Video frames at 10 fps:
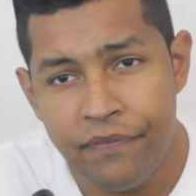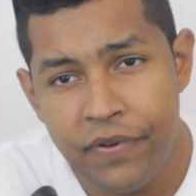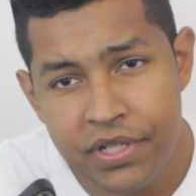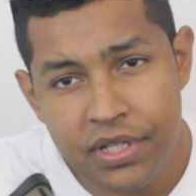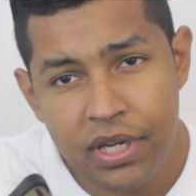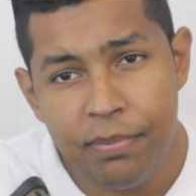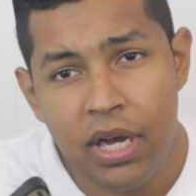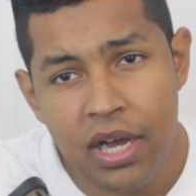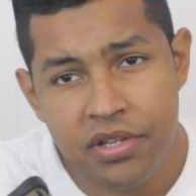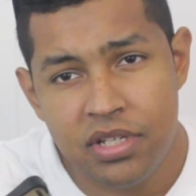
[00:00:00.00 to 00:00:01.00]
It fits in there
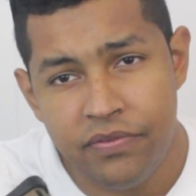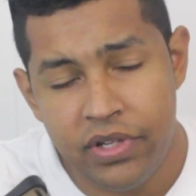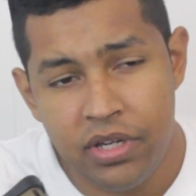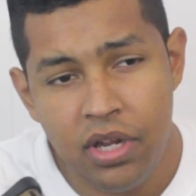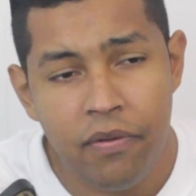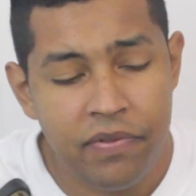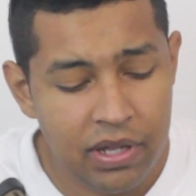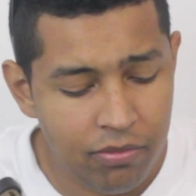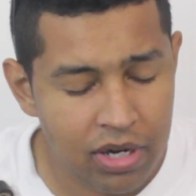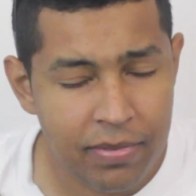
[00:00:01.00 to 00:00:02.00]
positively enough
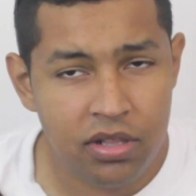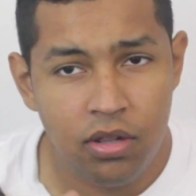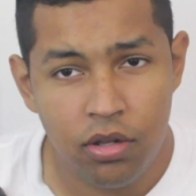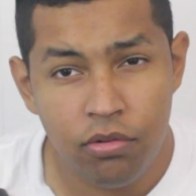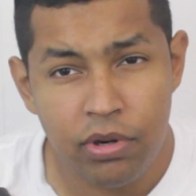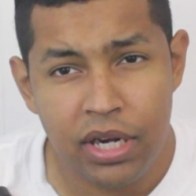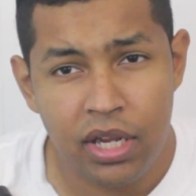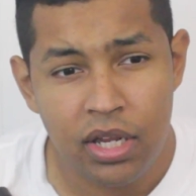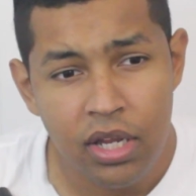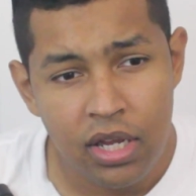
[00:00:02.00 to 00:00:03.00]
that when I'm at the low
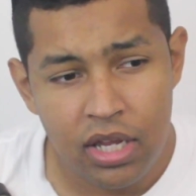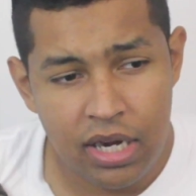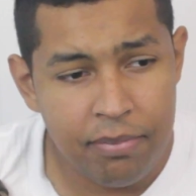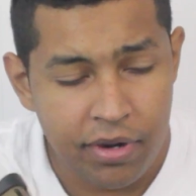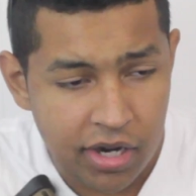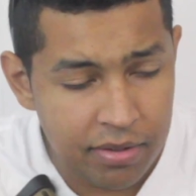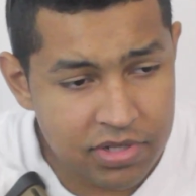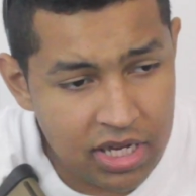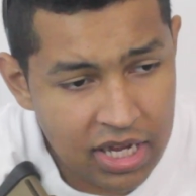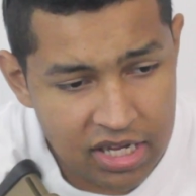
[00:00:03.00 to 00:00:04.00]
ready and I bring it up
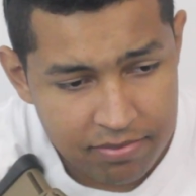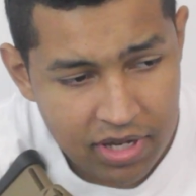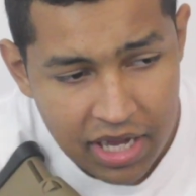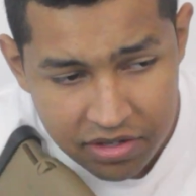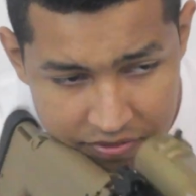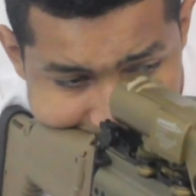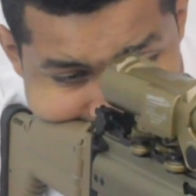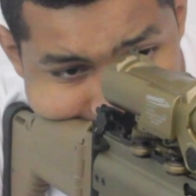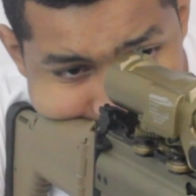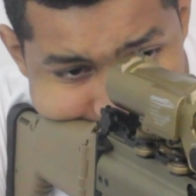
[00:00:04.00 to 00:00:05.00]
to aim, I don't
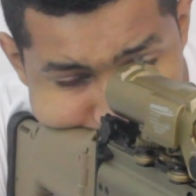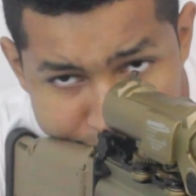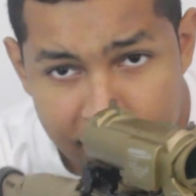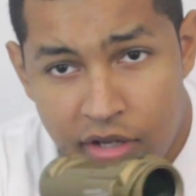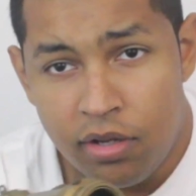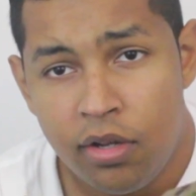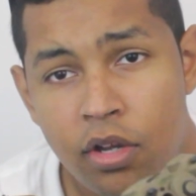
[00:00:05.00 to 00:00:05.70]
feel something